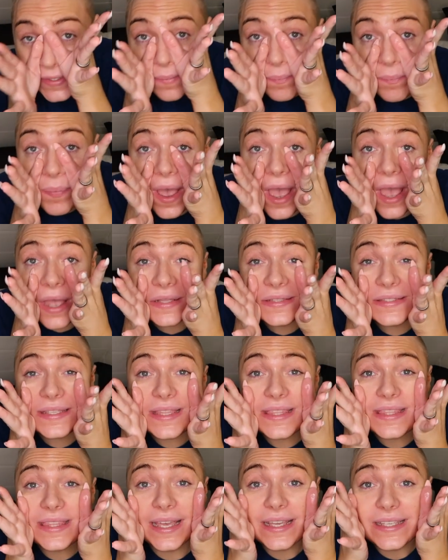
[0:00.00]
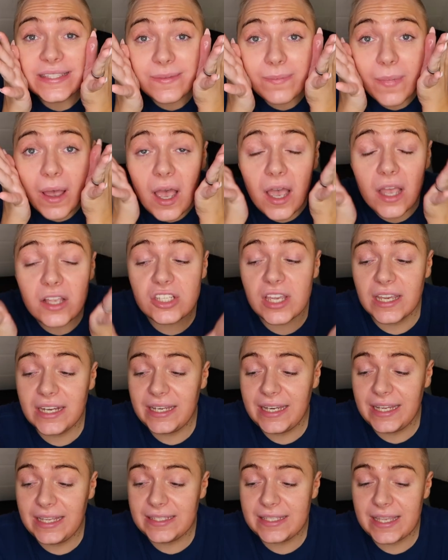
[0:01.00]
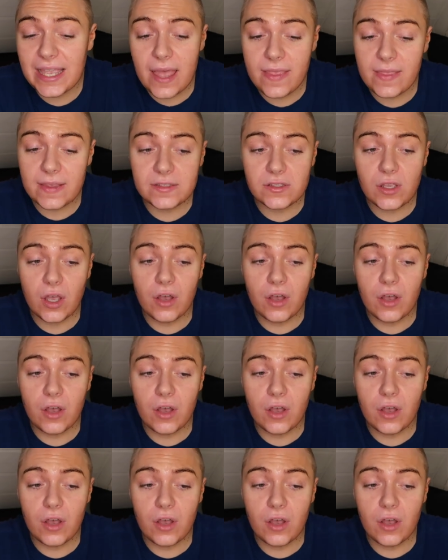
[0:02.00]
that burns this much. I need to get this